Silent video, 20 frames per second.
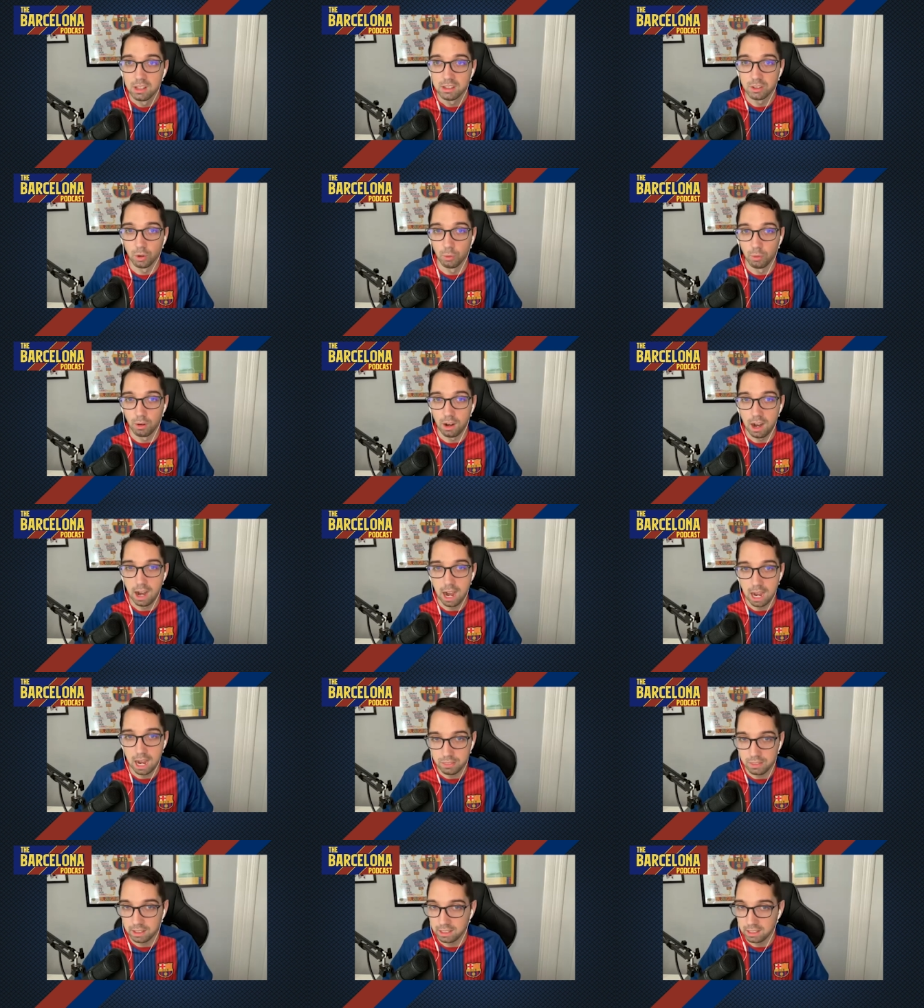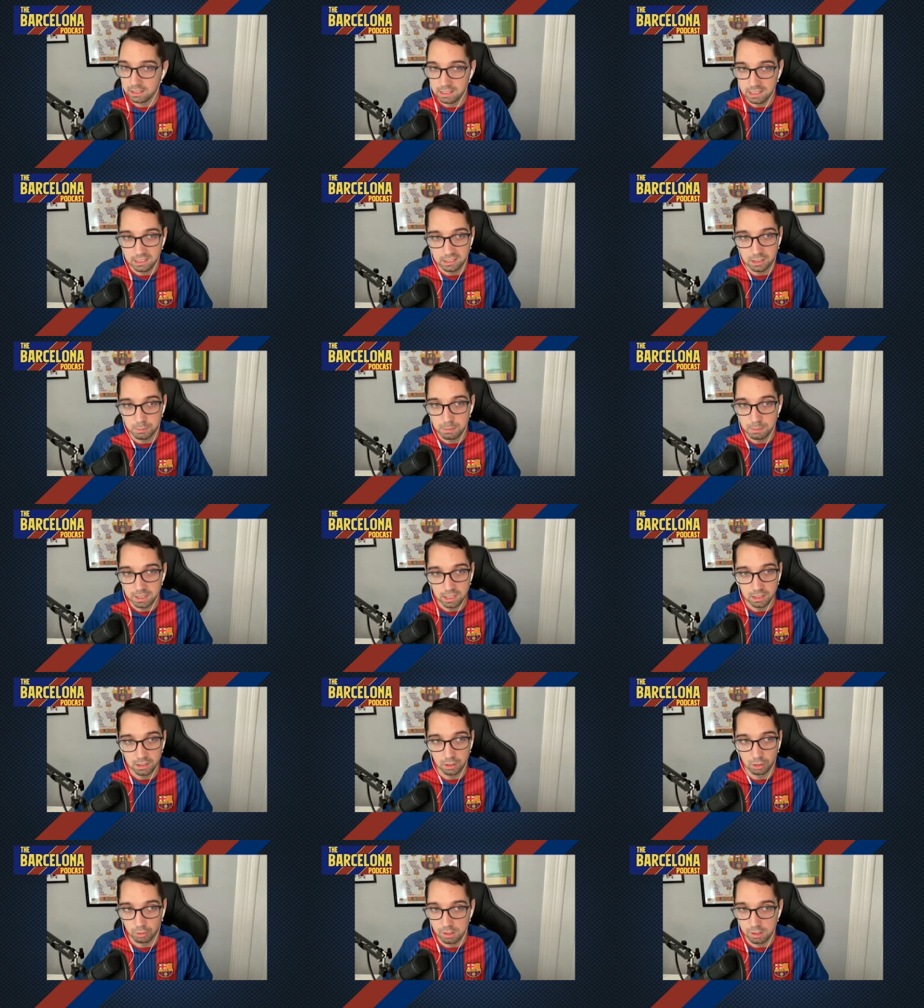So I think it needs to be
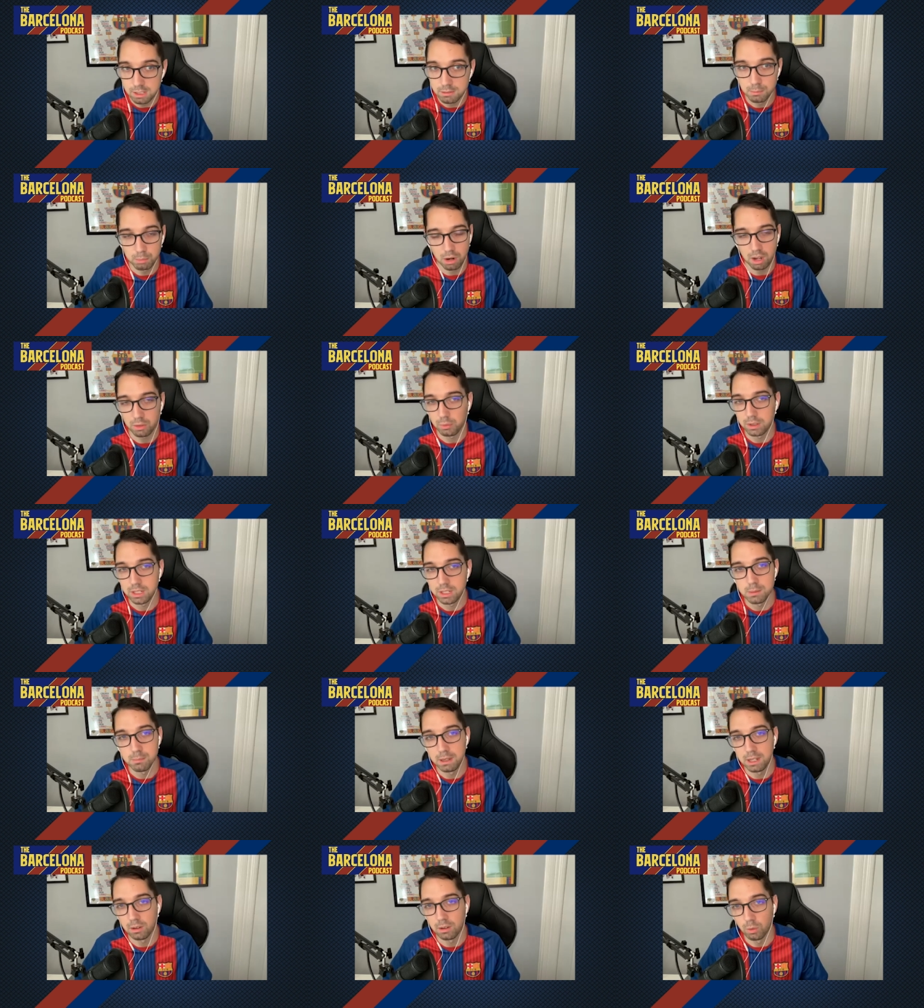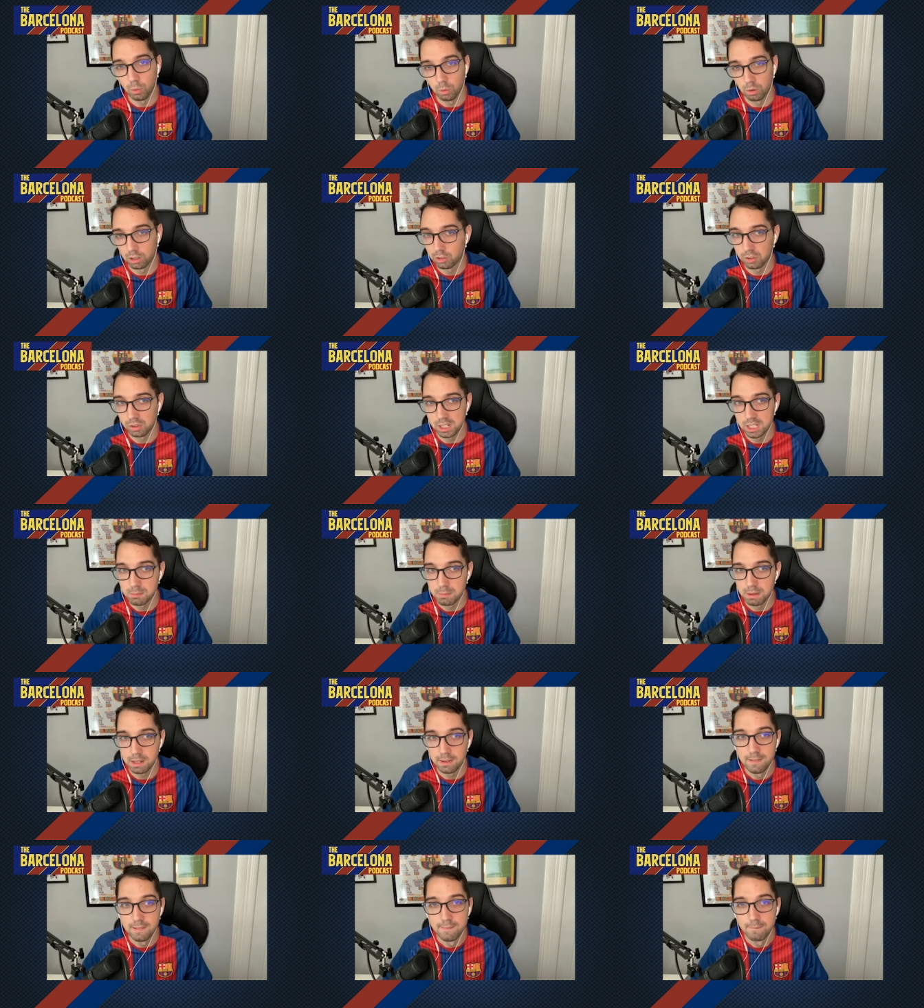either Griezmann, Braithwaite, Demir, or
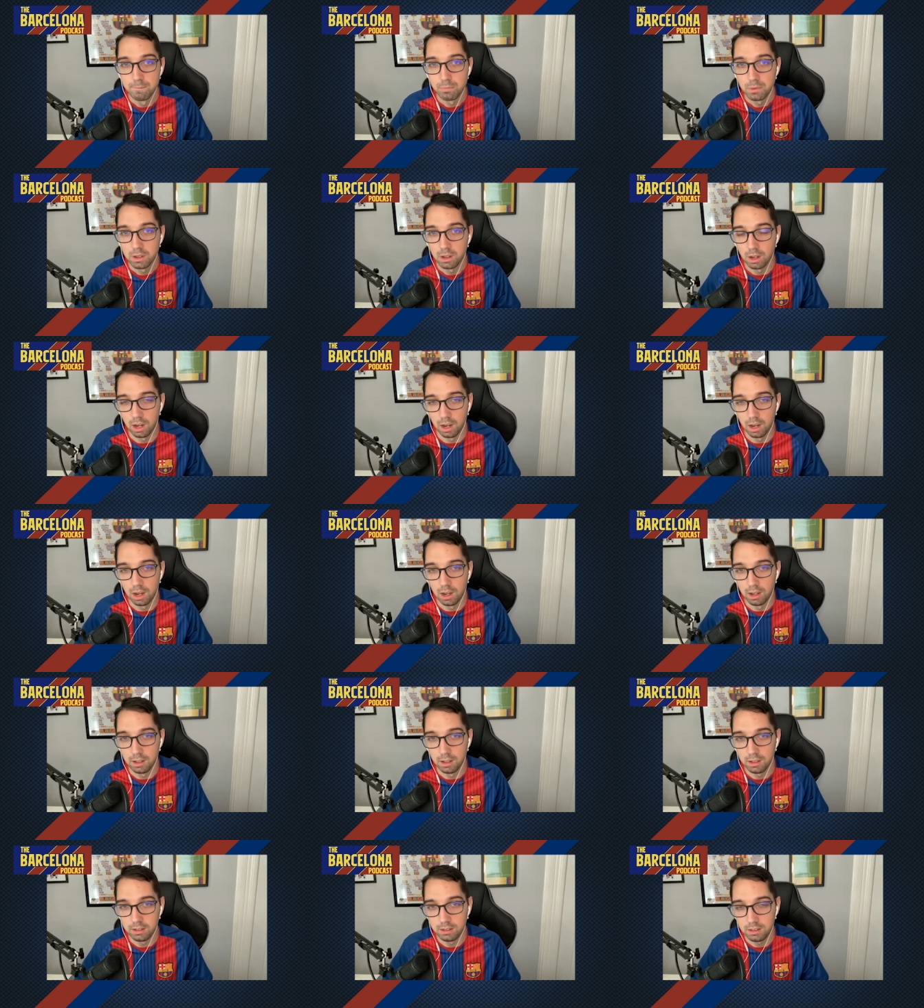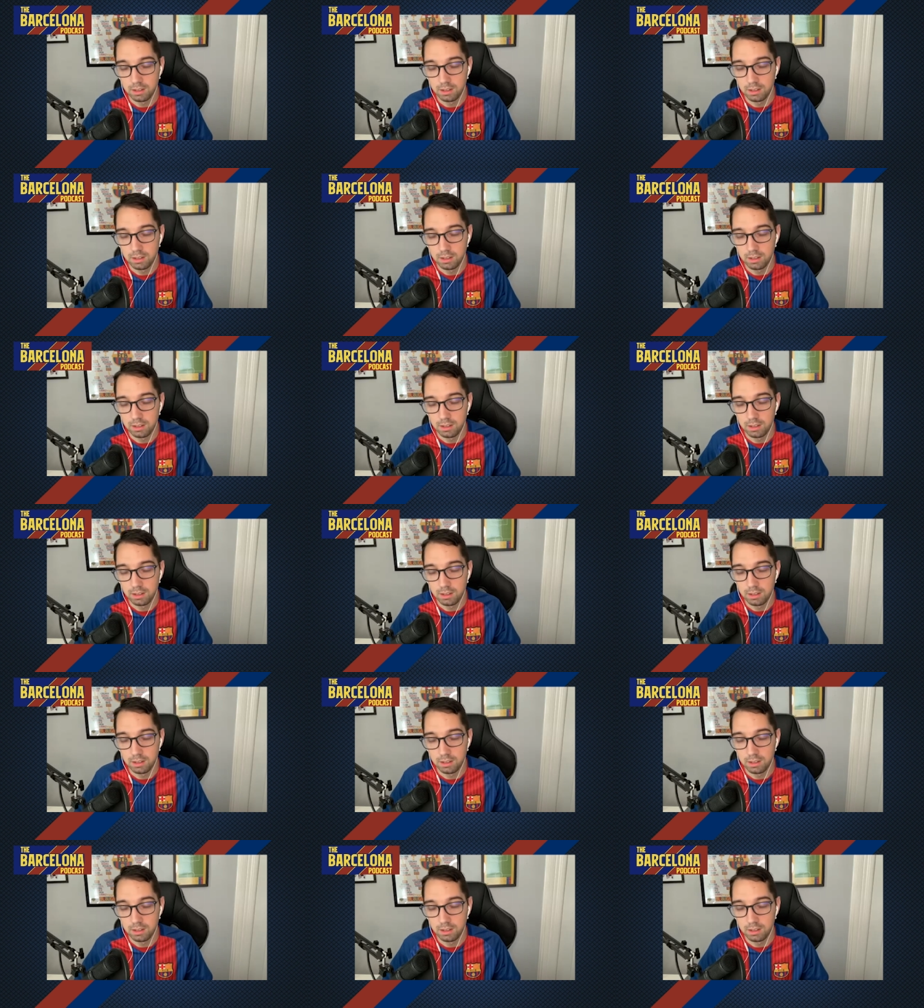Griezmann uh,